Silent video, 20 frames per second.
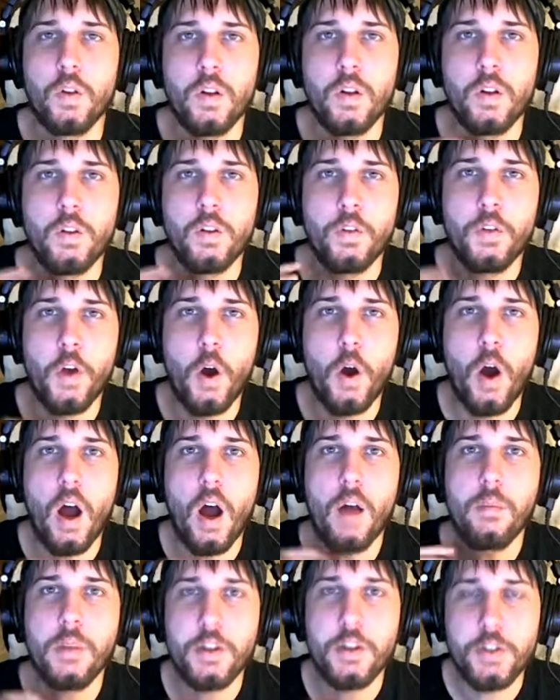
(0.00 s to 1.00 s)
So
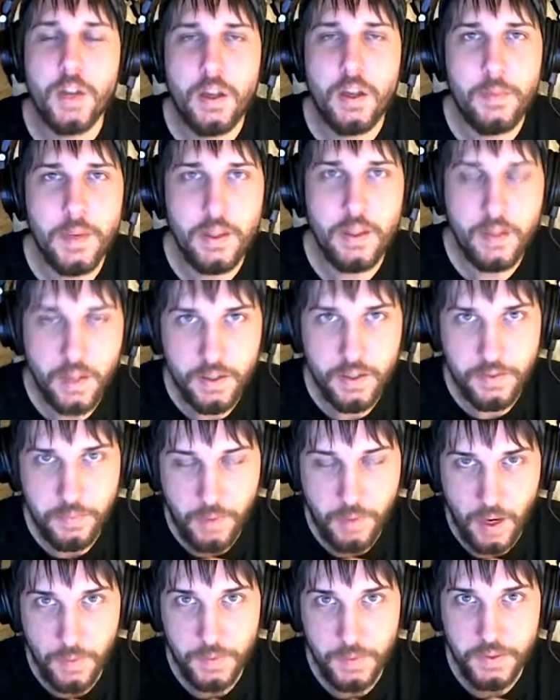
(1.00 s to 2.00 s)
I'm going to try to make you guys a
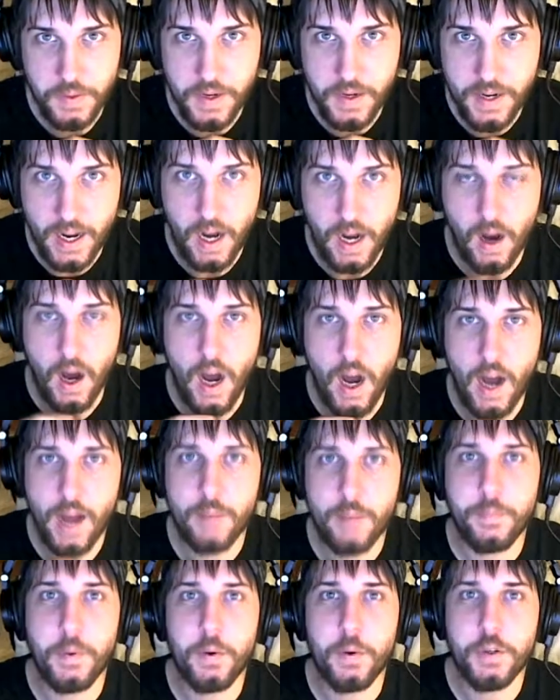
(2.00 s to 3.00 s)
promise right now.
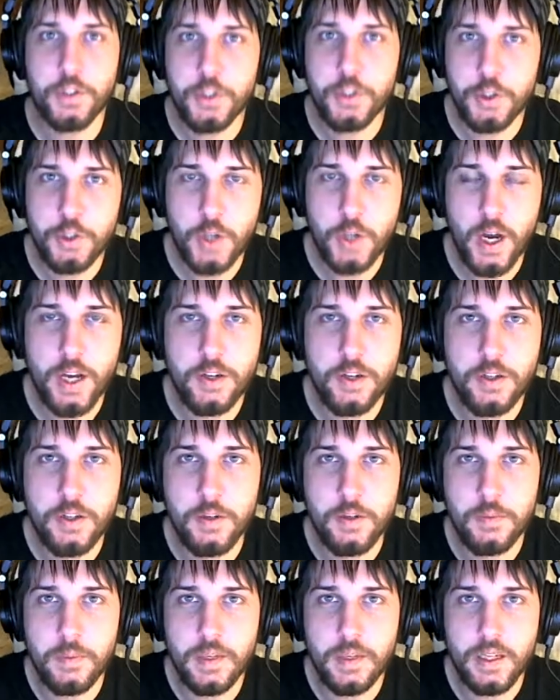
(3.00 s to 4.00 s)
I'm going to try
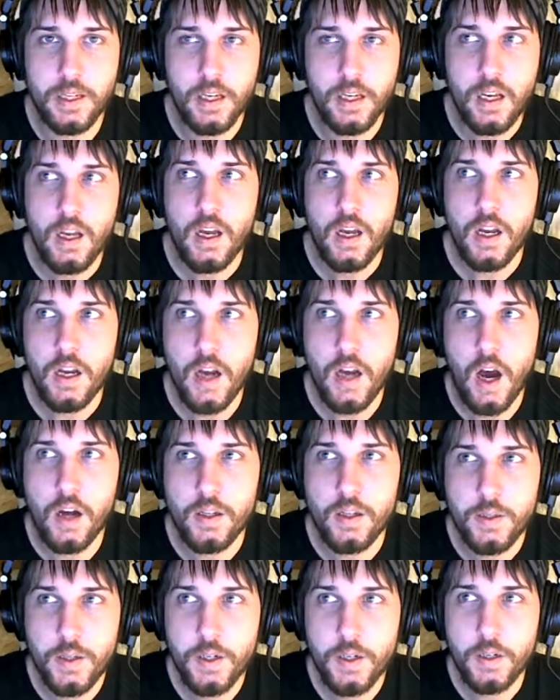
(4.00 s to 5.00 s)
to be
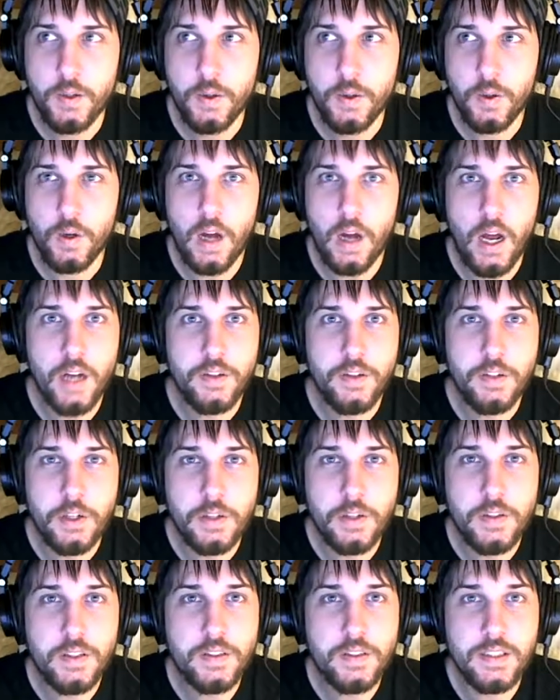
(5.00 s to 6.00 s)
not critical and
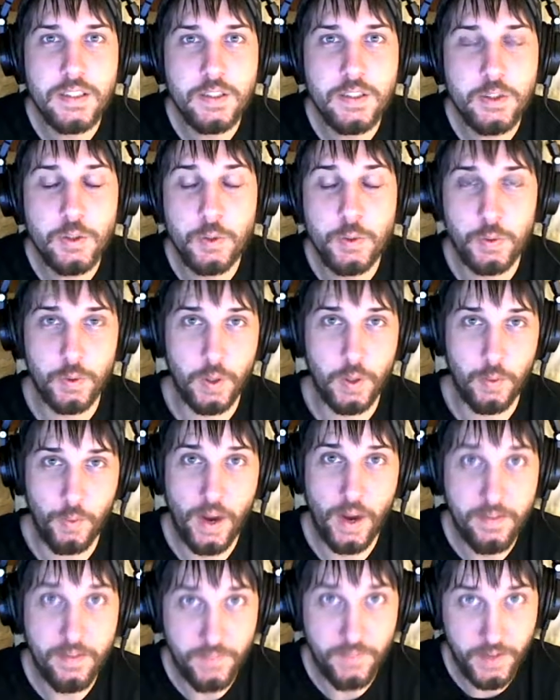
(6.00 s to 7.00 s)
turn this into a
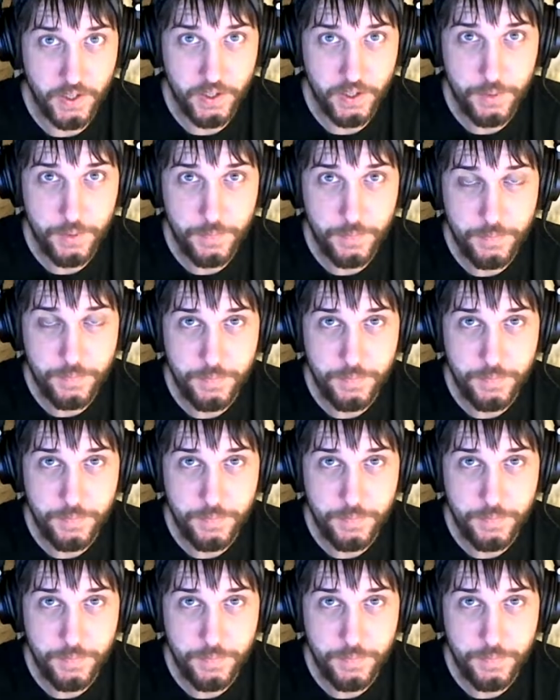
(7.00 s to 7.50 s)
rant video.